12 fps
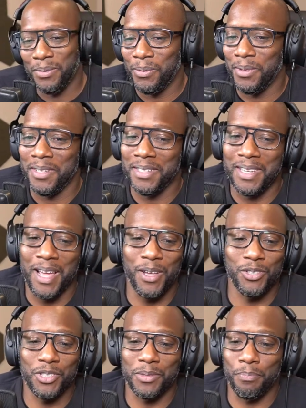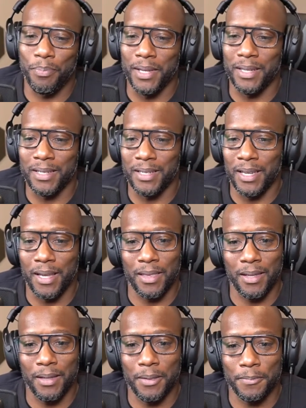When in doubt, just beat it to death,
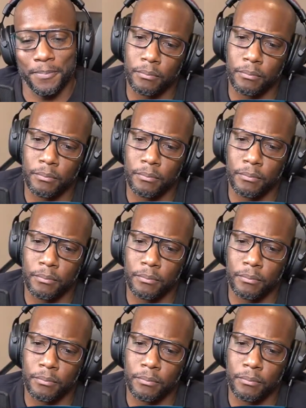huh?